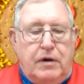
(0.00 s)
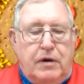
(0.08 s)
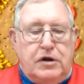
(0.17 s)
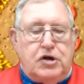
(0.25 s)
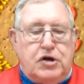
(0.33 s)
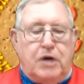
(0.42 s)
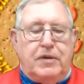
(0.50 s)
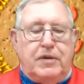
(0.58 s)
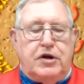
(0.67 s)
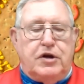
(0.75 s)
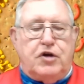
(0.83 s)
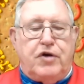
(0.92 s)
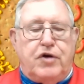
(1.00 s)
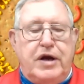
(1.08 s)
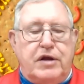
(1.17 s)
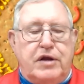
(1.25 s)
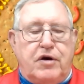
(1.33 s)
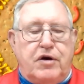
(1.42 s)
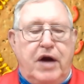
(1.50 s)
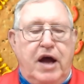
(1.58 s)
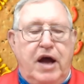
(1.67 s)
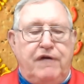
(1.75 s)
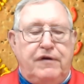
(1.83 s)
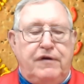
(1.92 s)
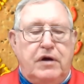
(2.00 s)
determine the degree of the graph.